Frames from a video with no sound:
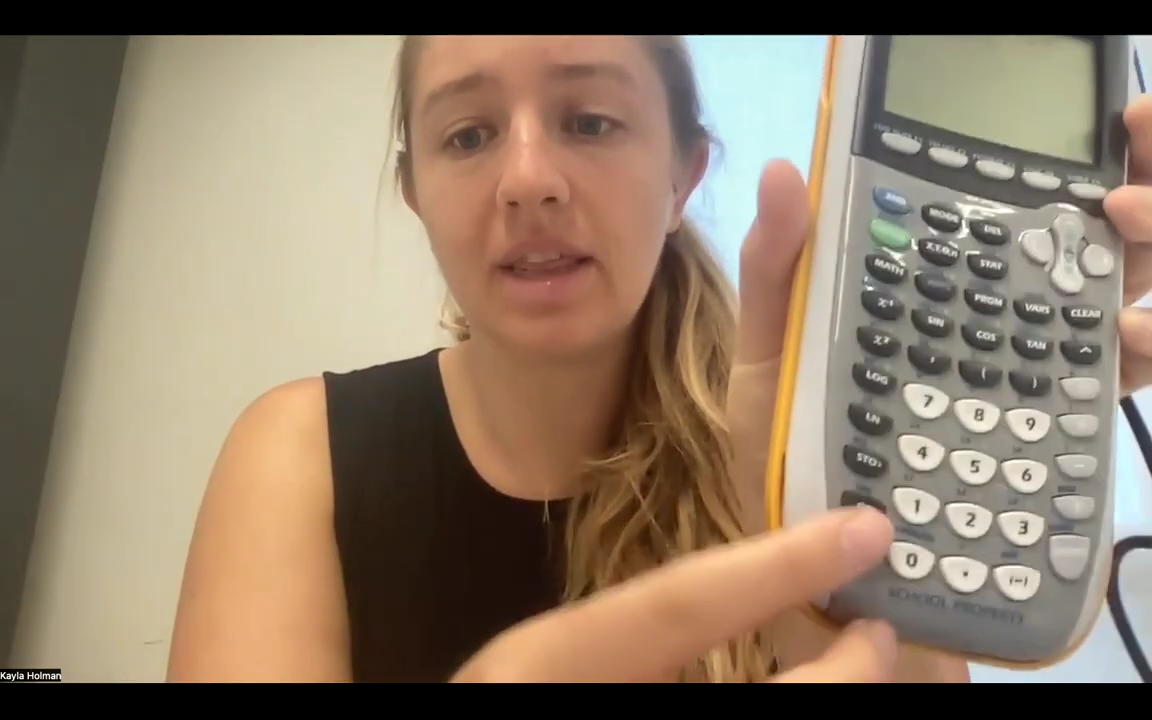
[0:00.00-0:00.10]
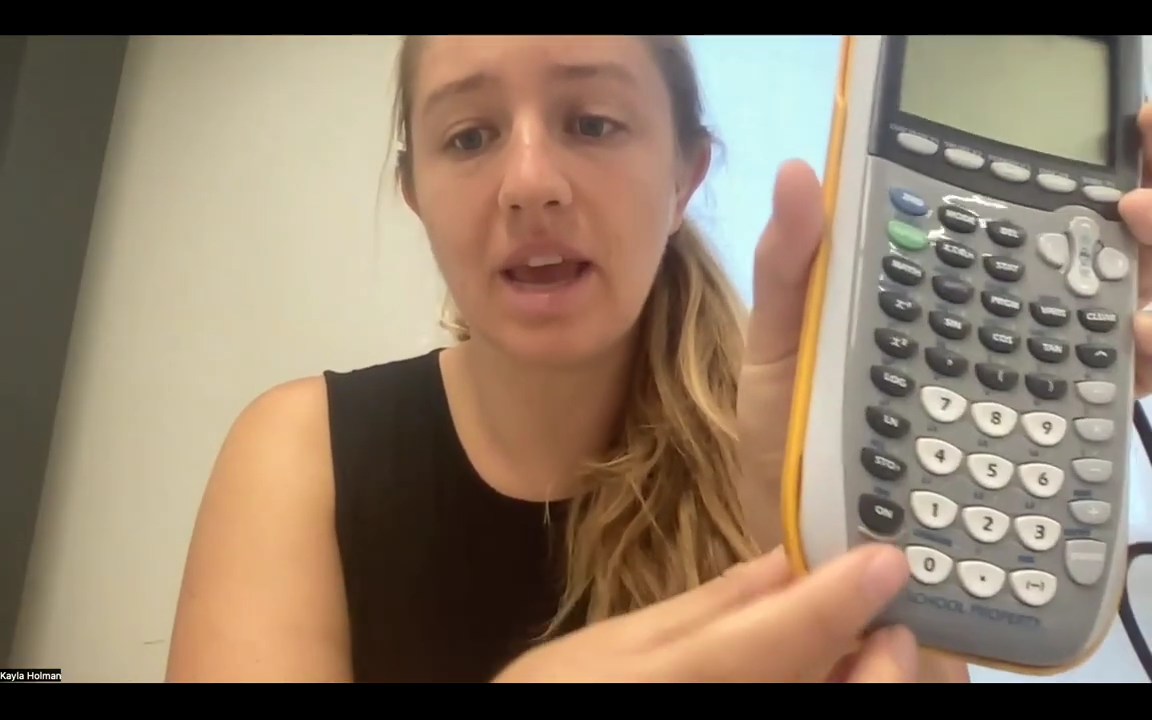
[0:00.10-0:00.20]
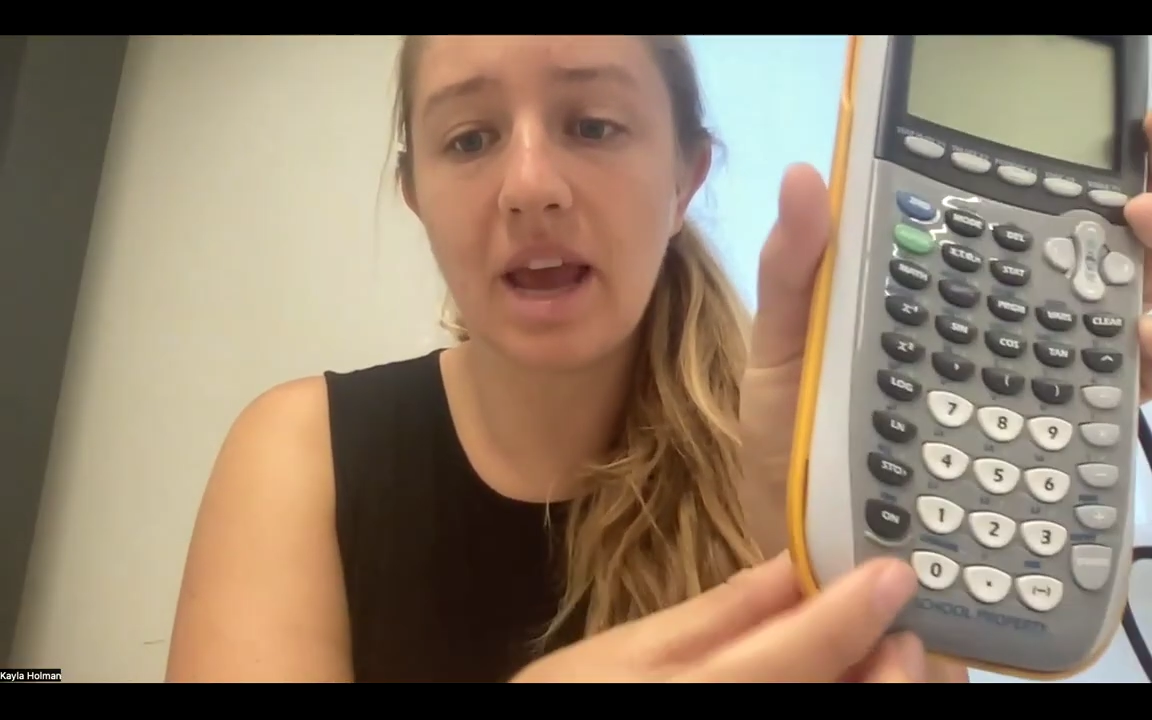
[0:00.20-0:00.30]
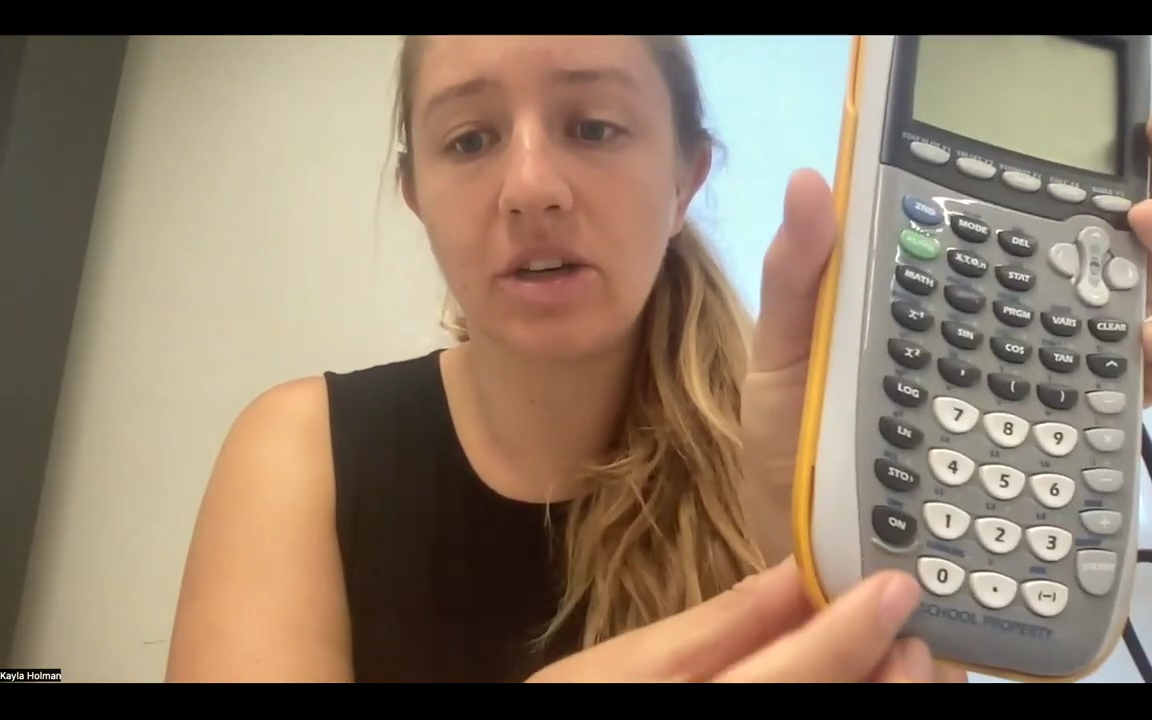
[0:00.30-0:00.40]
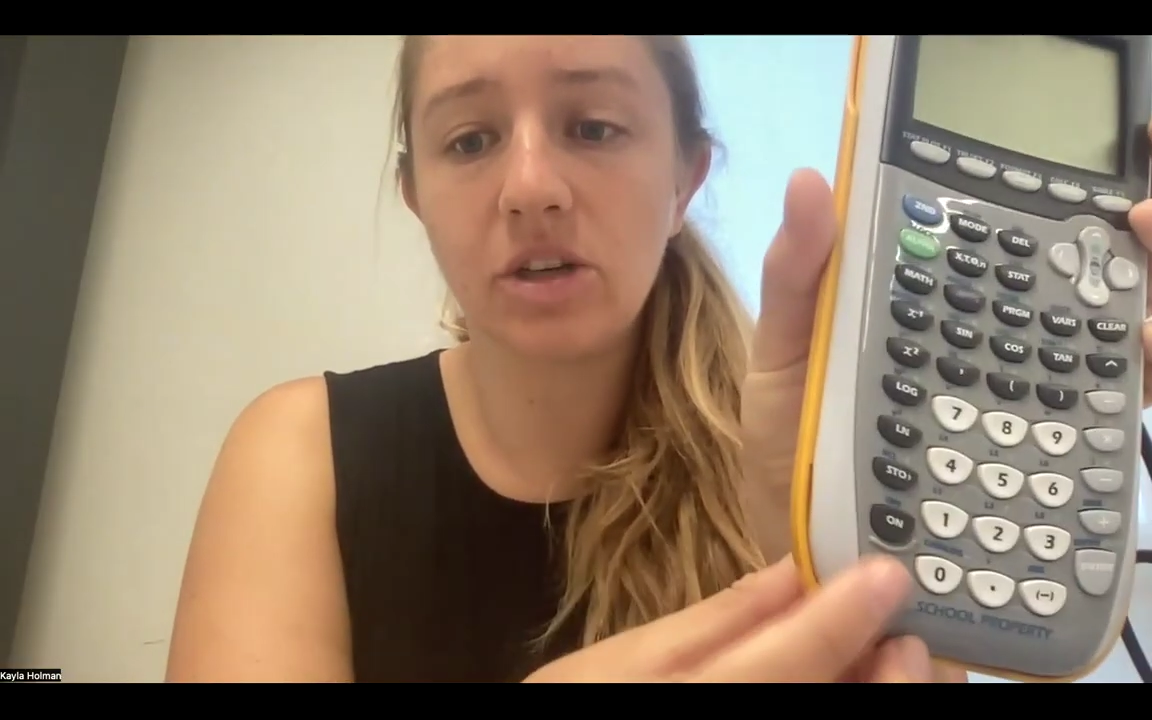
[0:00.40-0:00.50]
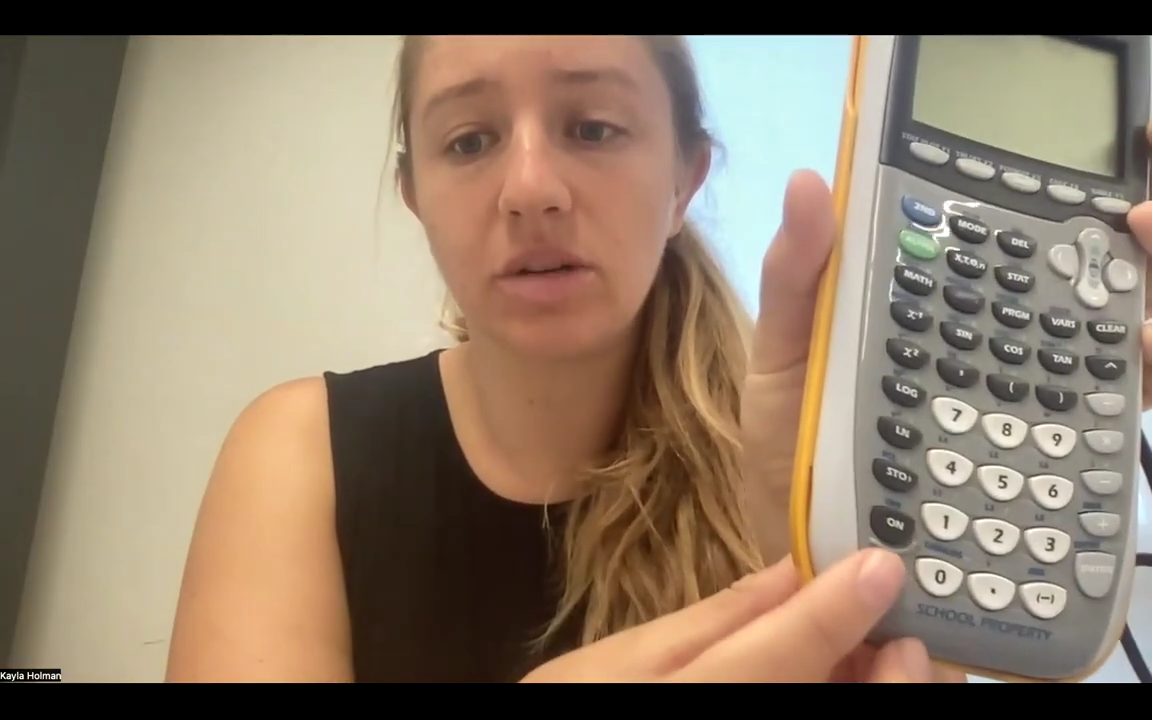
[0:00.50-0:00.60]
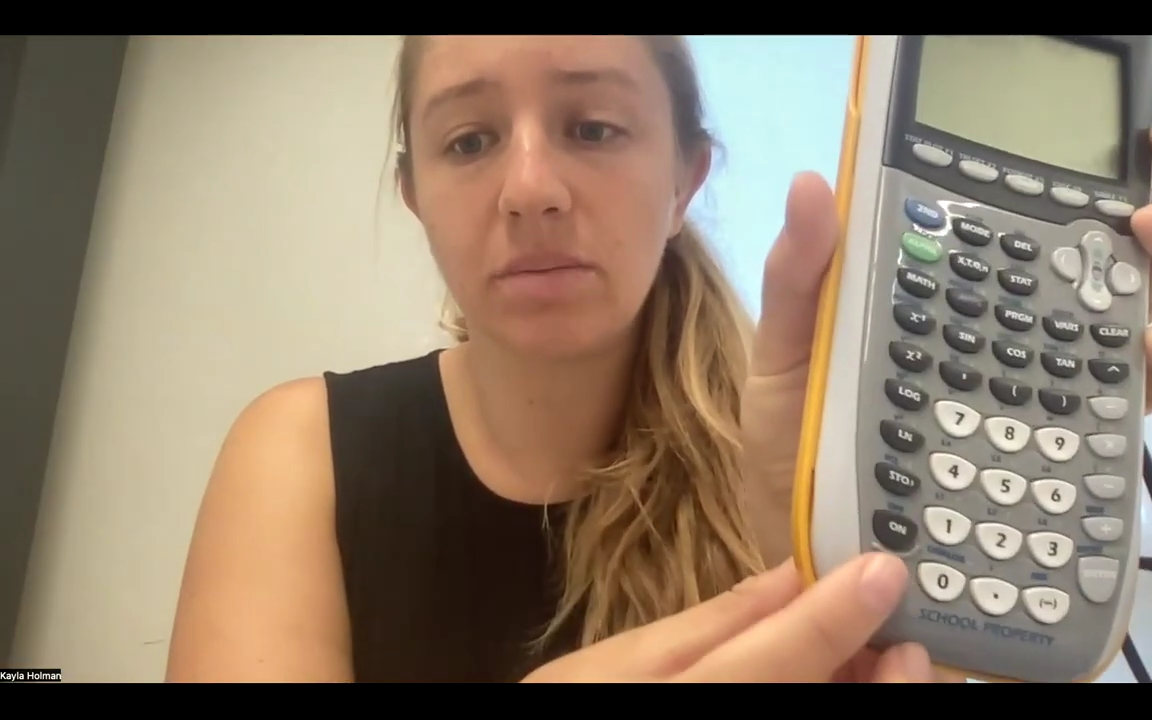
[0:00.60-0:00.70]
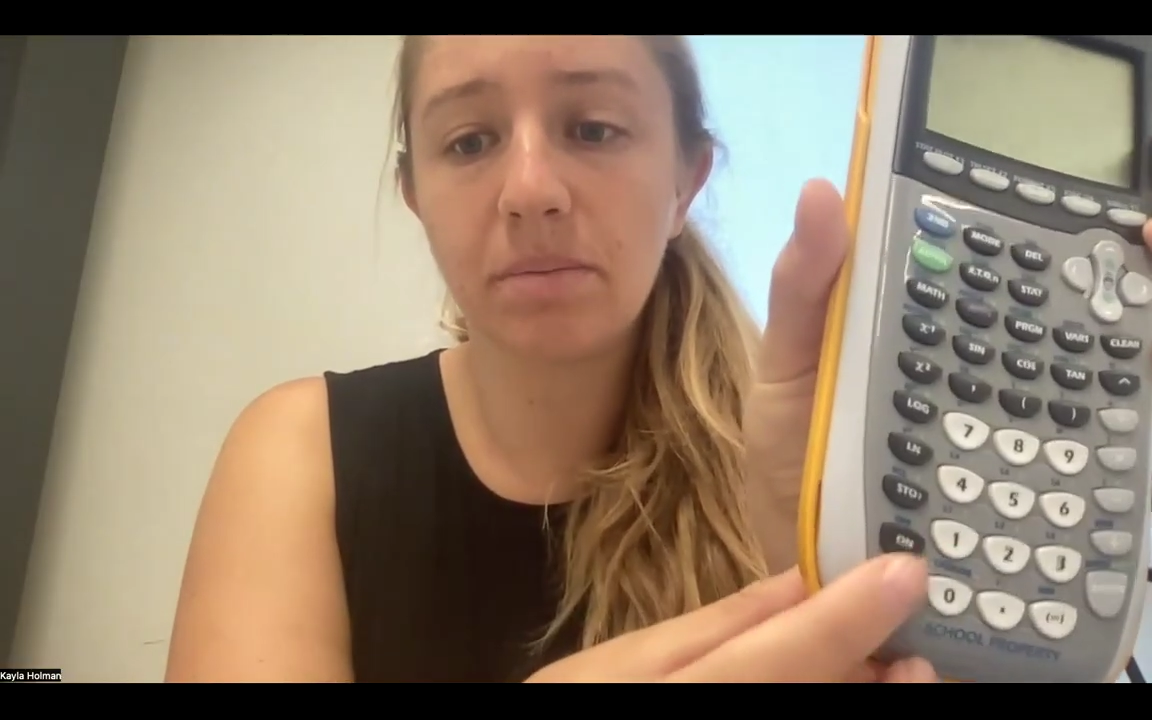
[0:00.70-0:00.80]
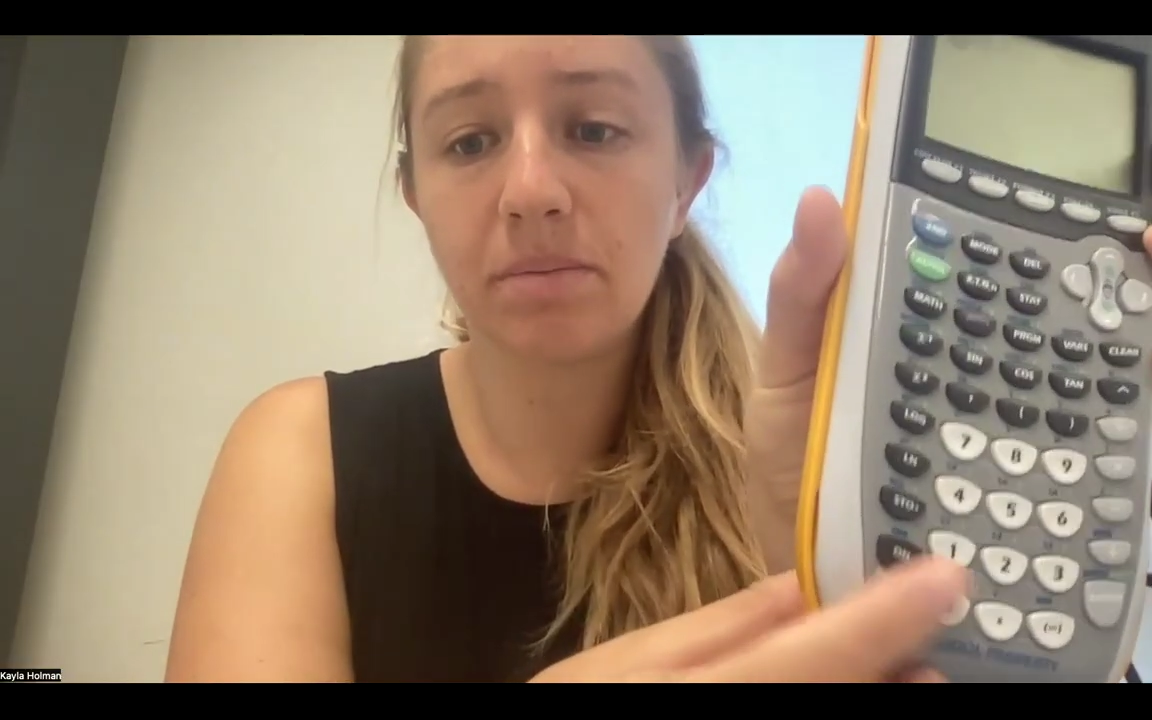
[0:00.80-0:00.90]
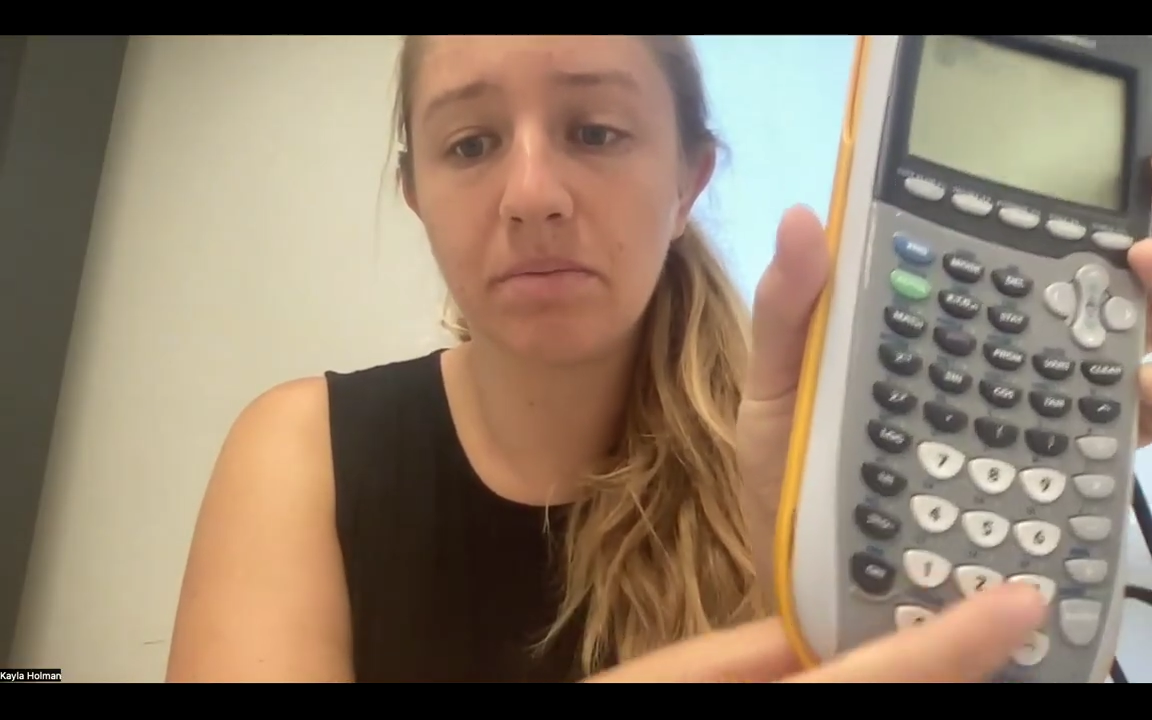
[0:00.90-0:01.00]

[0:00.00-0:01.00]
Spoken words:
the enter